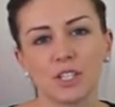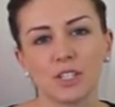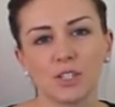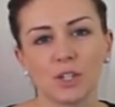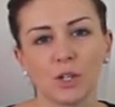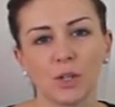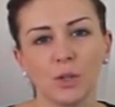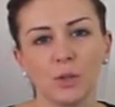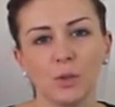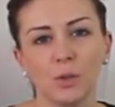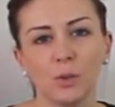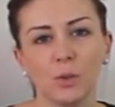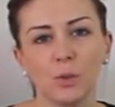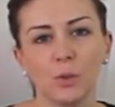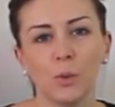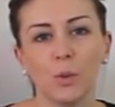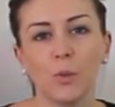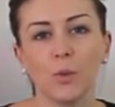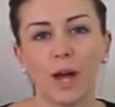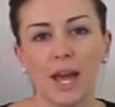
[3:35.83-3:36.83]

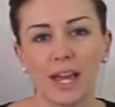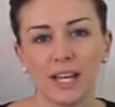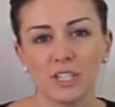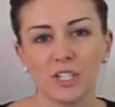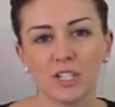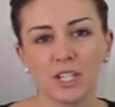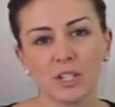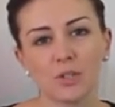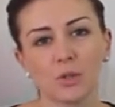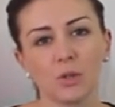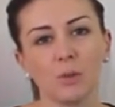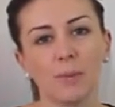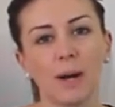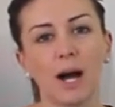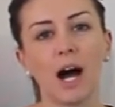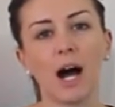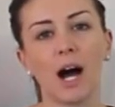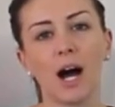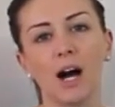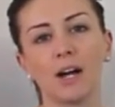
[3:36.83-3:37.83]
So H is all
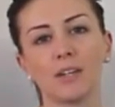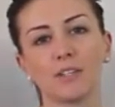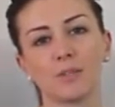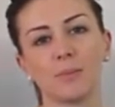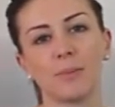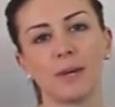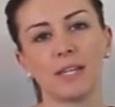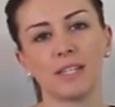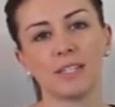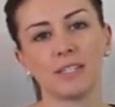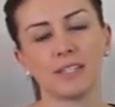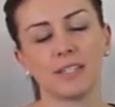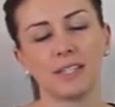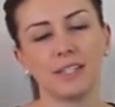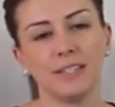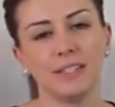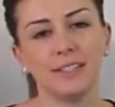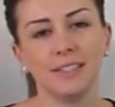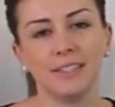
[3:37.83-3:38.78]
about heart space.